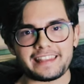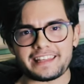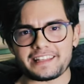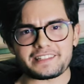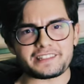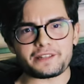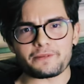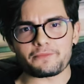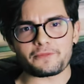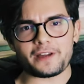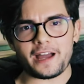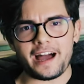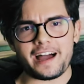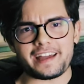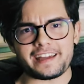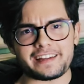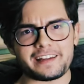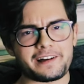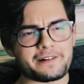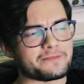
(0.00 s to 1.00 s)
And then some
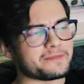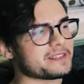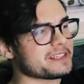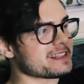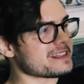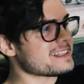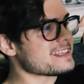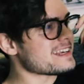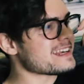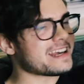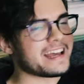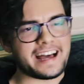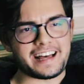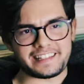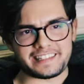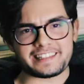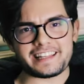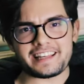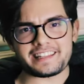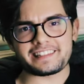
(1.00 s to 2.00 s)
guy comes in
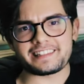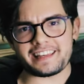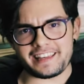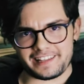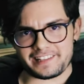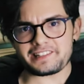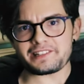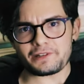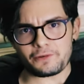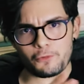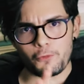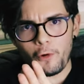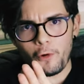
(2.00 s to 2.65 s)
and says this.